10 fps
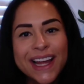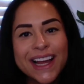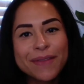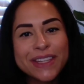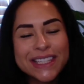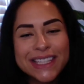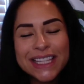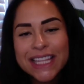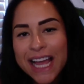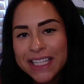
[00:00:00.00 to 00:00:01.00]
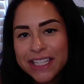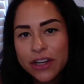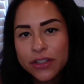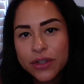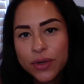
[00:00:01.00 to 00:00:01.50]
And this is the last
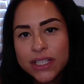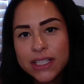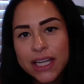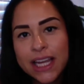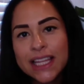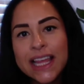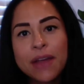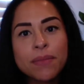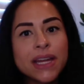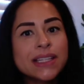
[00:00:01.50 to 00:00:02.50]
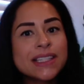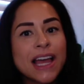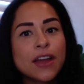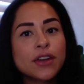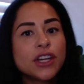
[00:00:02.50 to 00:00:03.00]
characteristic. And that means
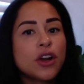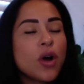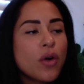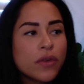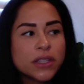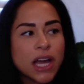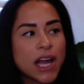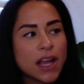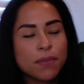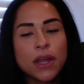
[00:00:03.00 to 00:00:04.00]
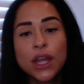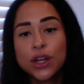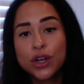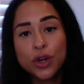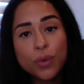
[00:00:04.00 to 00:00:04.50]
that, you know, over time,
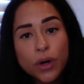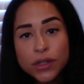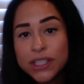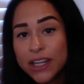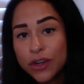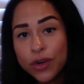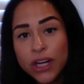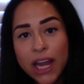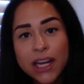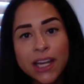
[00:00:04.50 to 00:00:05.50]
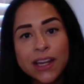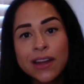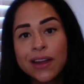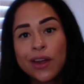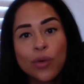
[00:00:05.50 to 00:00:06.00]
new words get
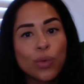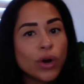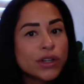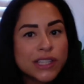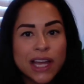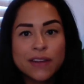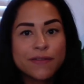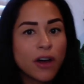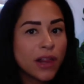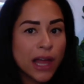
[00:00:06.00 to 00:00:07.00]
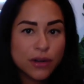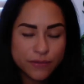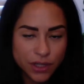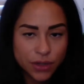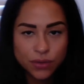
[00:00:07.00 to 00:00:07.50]
created, words kind of fall out
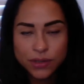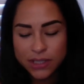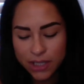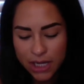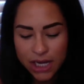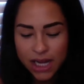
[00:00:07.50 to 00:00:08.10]
of use.